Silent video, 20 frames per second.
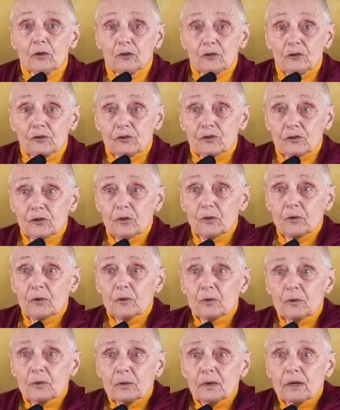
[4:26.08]

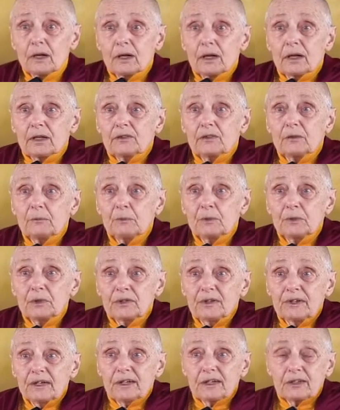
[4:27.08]
So the
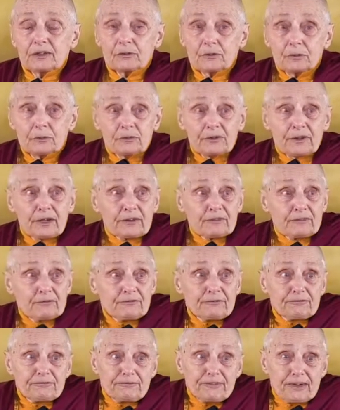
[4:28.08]
Buddha,
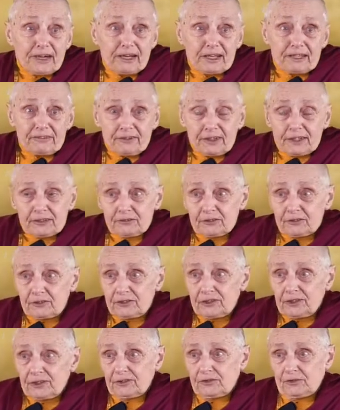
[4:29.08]
2,500
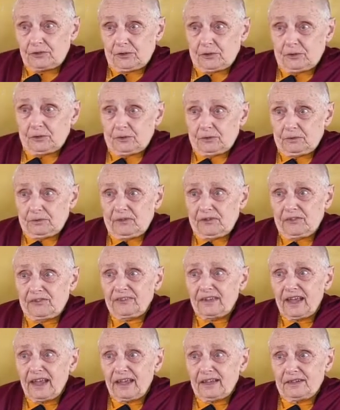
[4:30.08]
years ago,
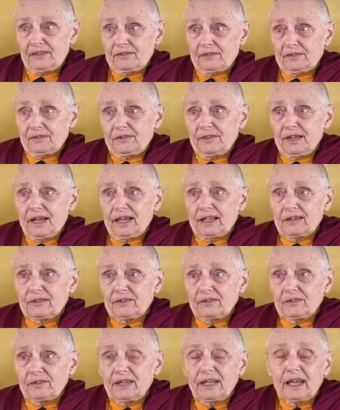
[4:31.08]
said
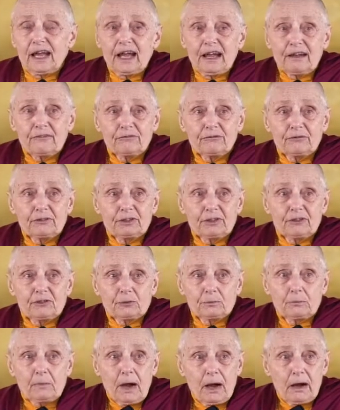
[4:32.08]
that the
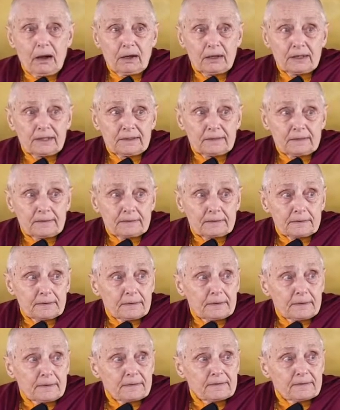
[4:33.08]
average mind
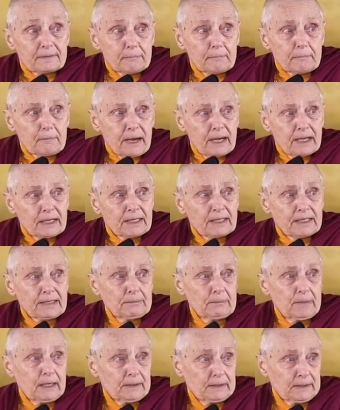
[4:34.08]
is a monkey
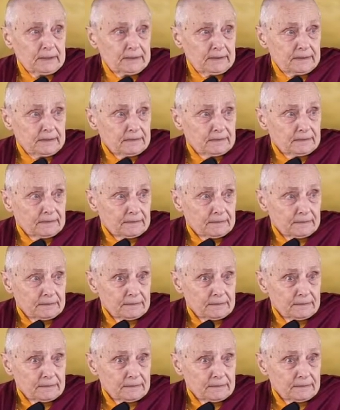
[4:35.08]
mind.